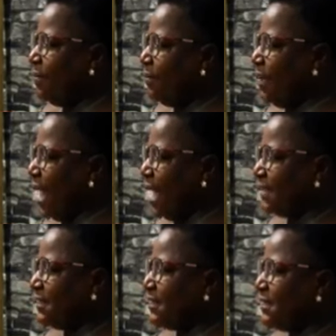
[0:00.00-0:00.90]

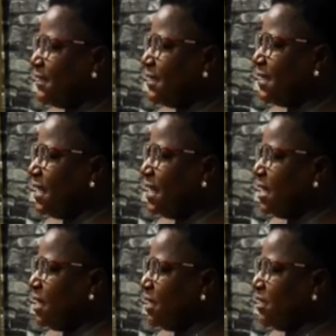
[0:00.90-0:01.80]
Plus
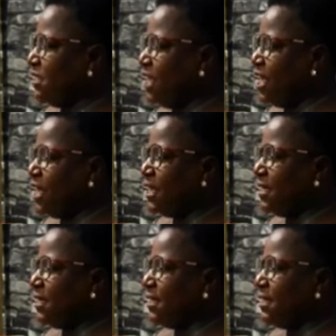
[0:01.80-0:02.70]
yi.
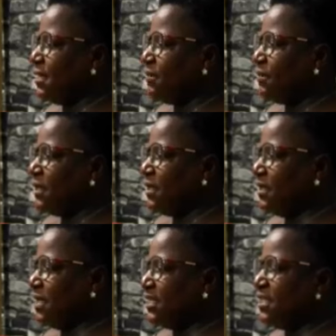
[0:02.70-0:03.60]

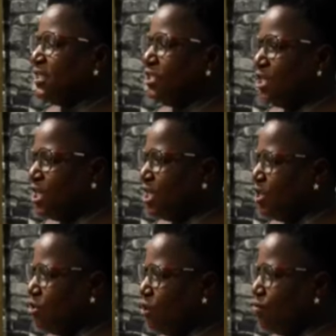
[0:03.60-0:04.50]
This is
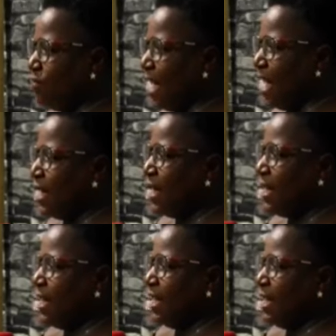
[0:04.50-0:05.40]
yi in Yoruba,
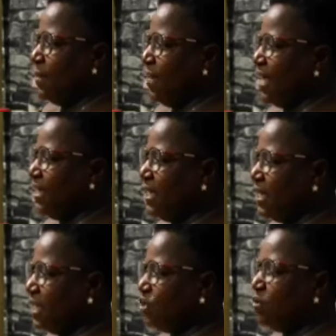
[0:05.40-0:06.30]
but in
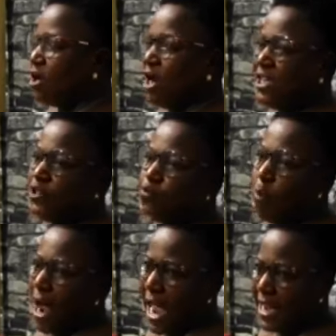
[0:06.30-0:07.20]
English we call it
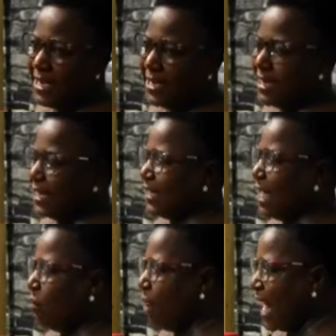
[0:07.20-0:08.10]
Y,
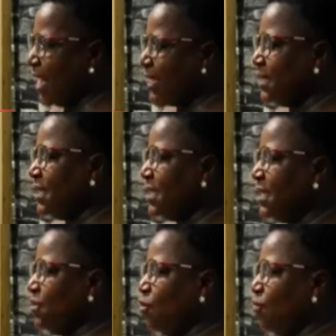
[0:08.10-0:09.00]
letter Y.
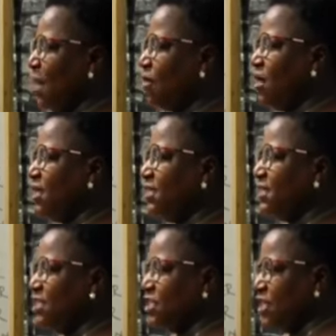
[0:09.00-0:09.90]
Yoruba call it
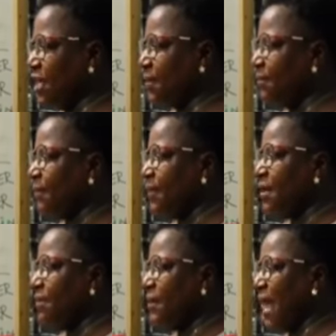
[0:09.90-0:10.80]
yi
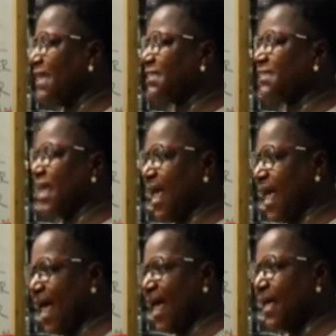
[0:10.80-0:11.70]
plus
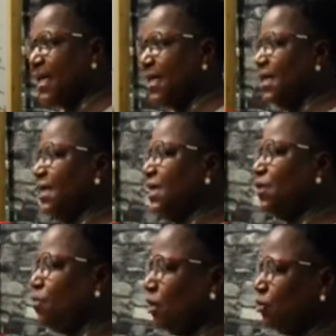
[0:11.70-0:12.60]

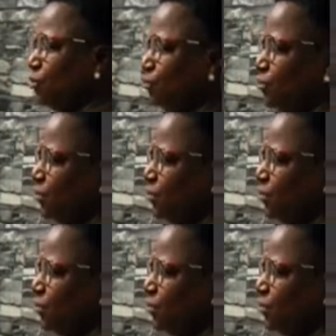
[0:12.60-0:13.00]
equal to